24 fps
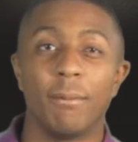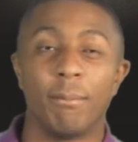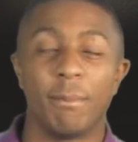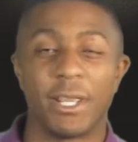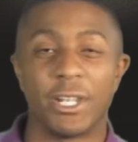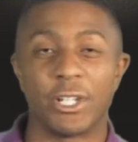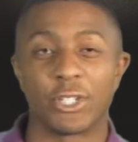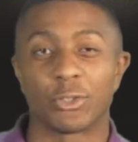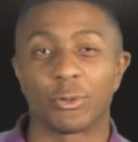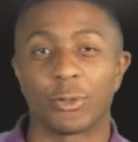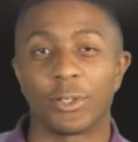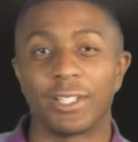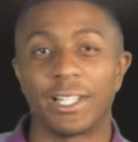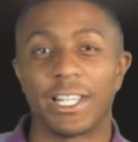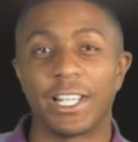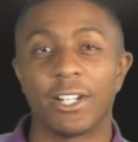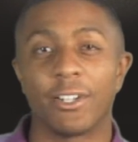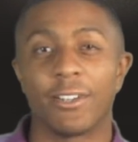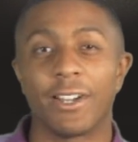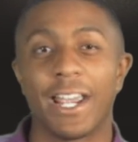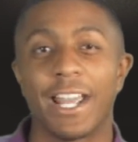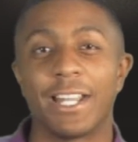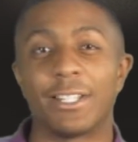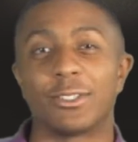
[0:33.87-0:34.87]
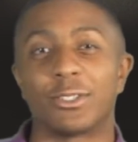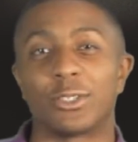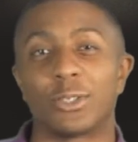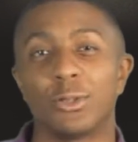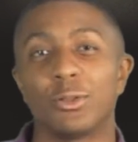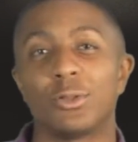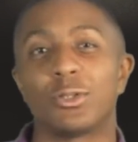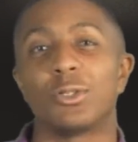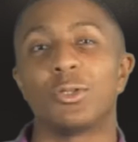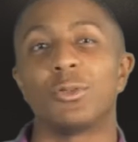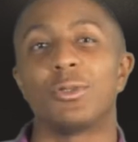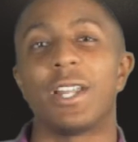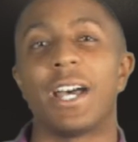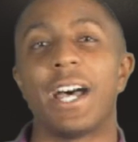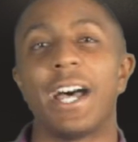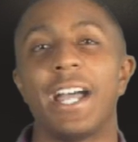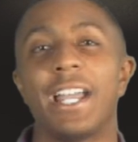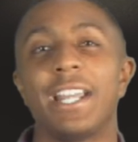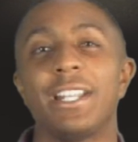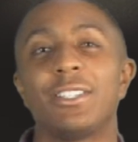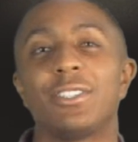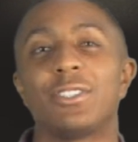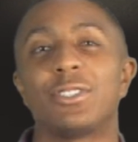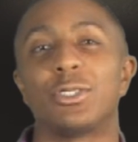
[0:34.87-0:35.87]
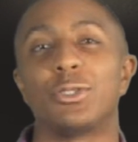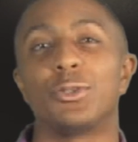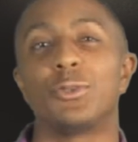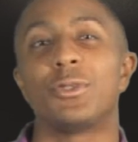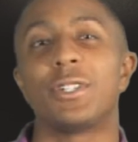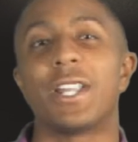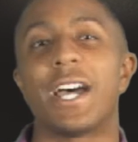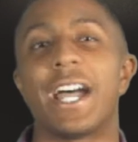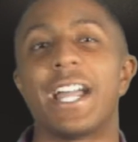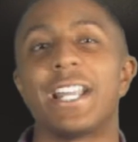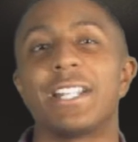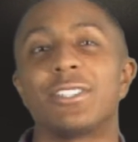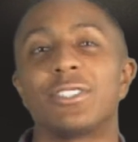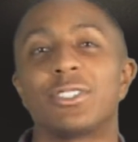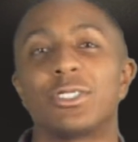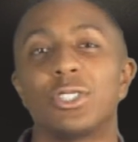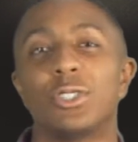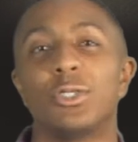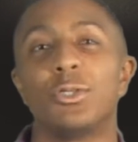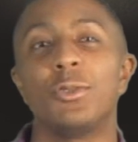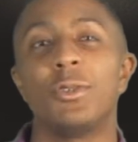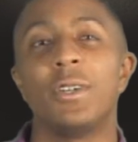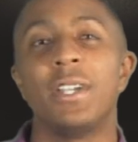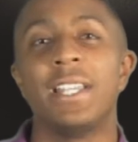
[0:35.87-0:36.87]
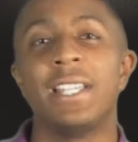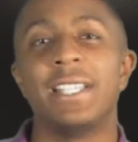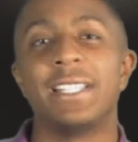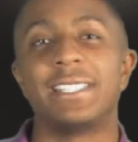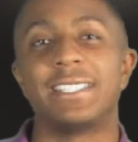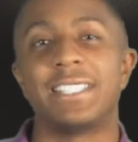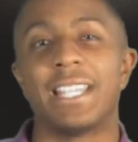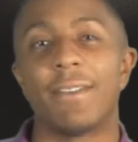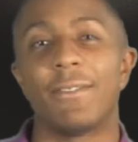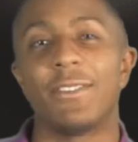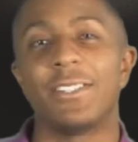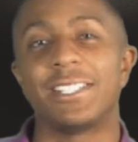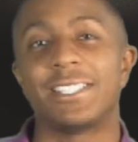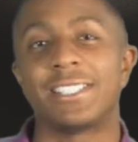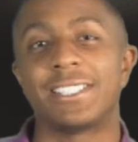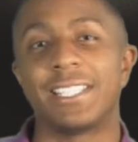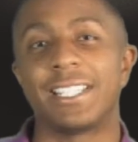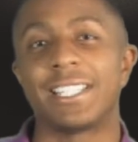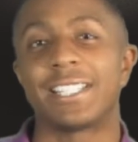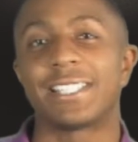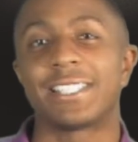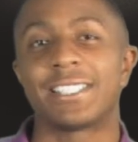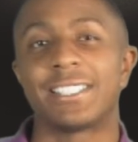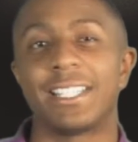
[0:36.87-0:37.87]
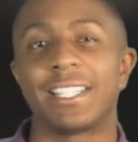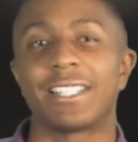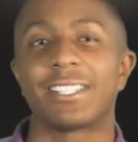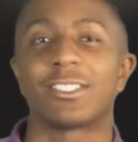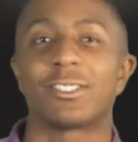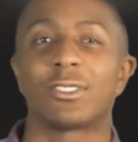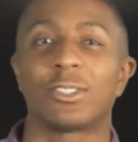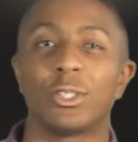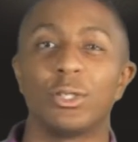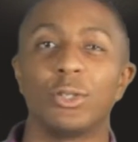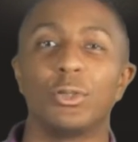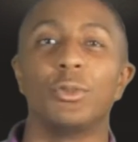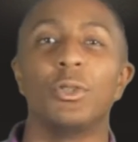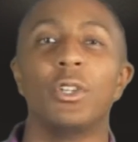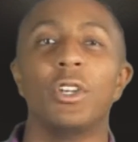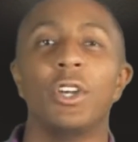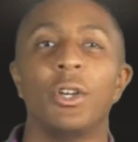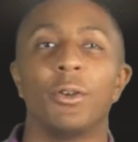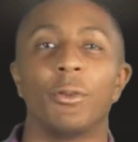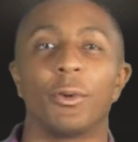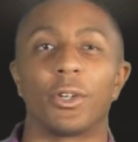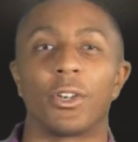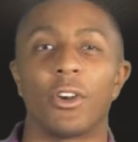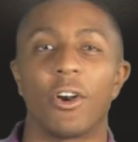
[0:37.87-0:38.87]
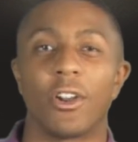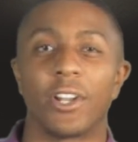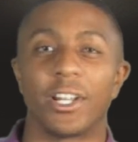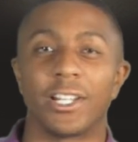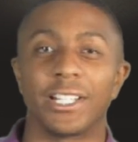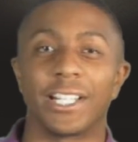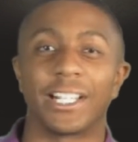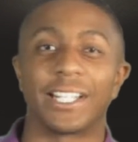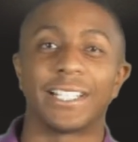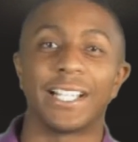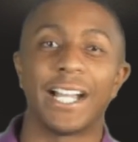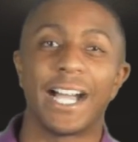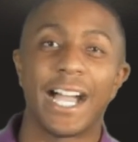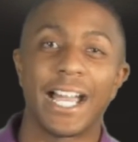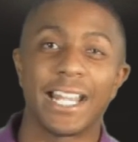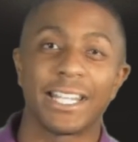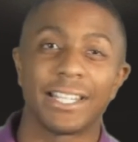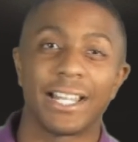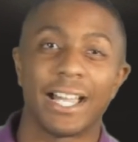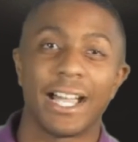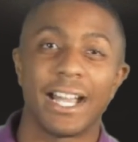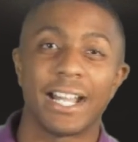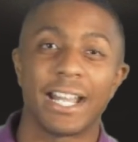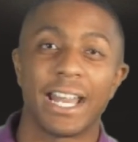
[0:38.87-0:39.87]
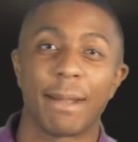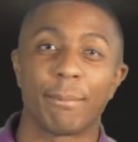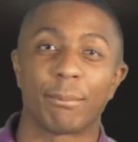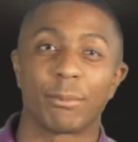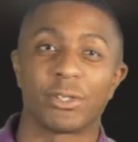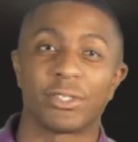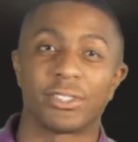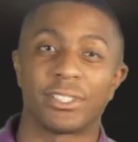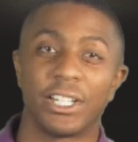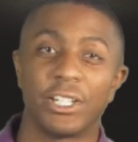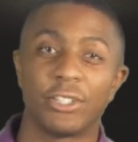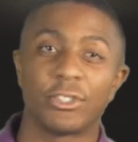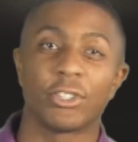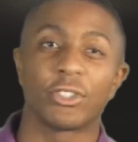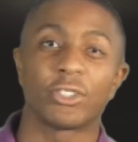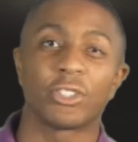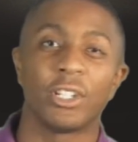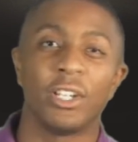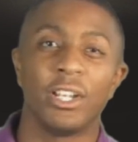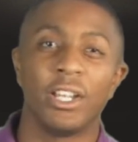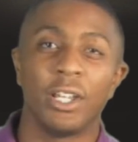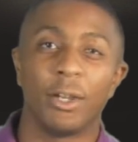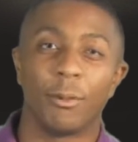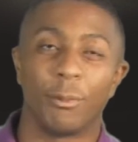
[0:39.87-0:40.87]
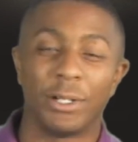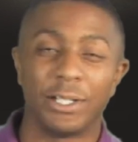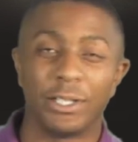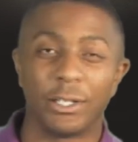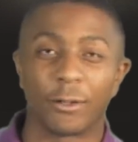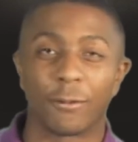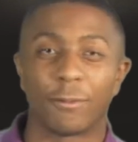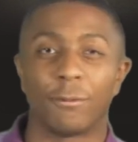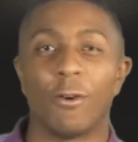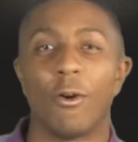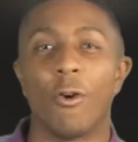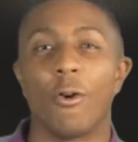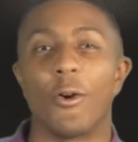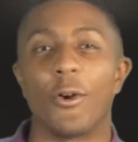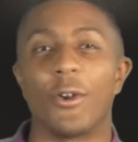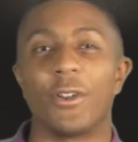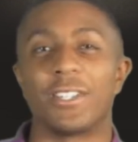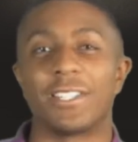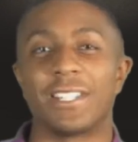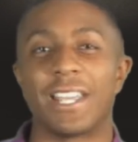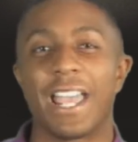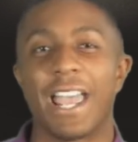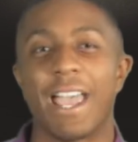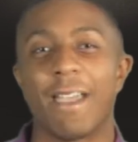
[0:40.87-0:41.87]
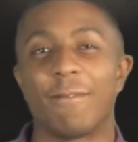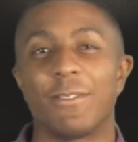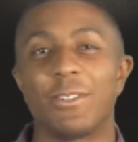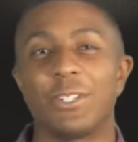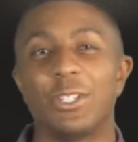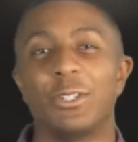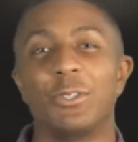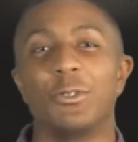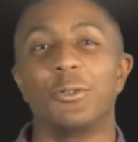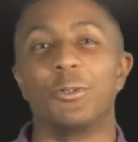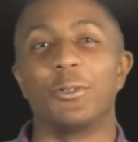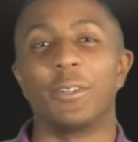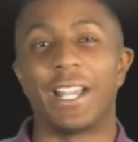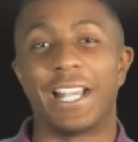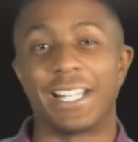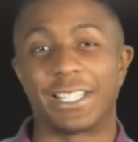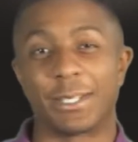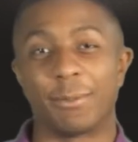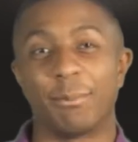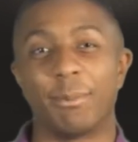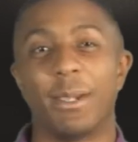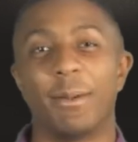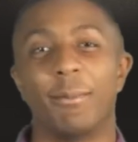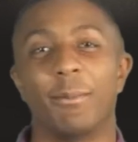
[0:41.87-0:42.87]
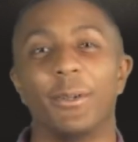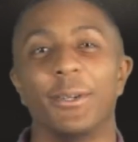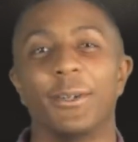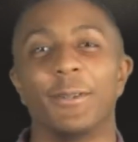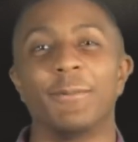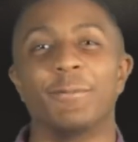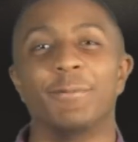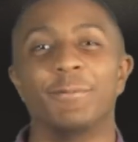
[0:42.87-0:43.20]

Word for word: ministry leader, at 229 292 7662 regarding the guideline and procedures. We look forward to having you as a member.